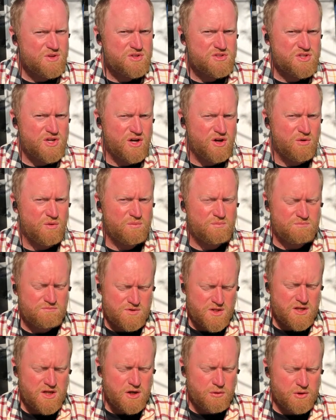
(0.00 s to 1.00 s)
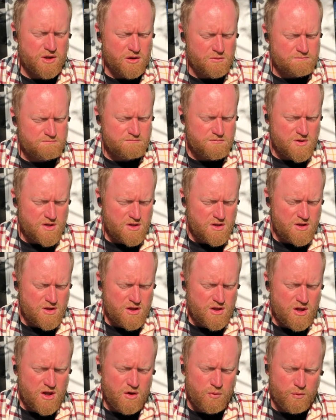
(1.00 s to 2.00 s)
So, here we go.
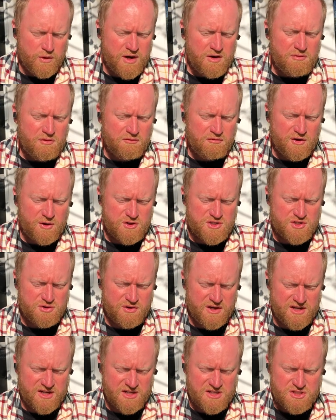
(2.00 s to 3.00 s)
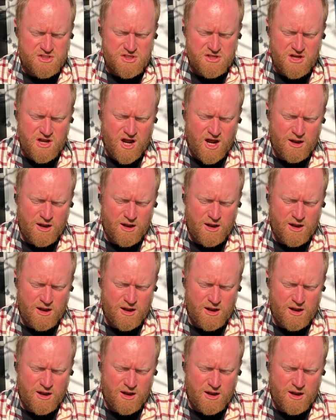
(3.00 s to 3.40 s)
Whenever, fairest ladies,